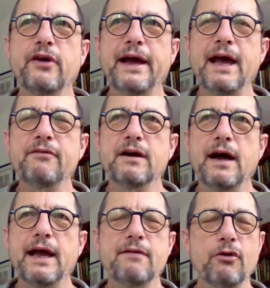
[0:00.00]
So I have a
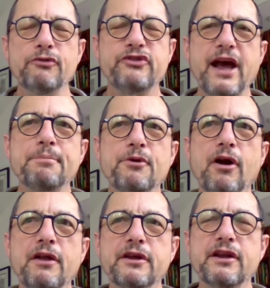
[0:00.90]
I have a whole chapter
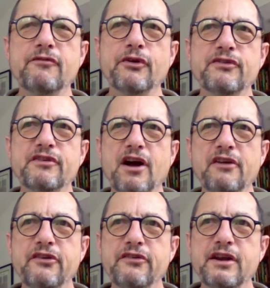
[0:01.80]
on the conversion of
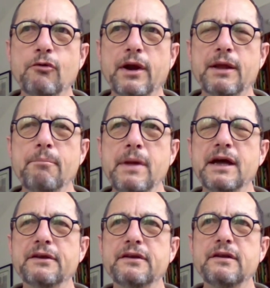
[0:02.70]
Constantine and what it
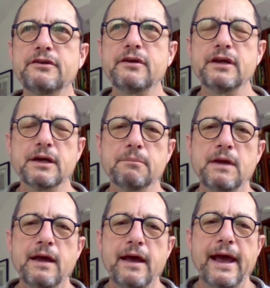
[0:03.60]
meant to him,
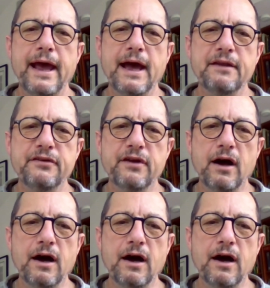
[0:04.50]
and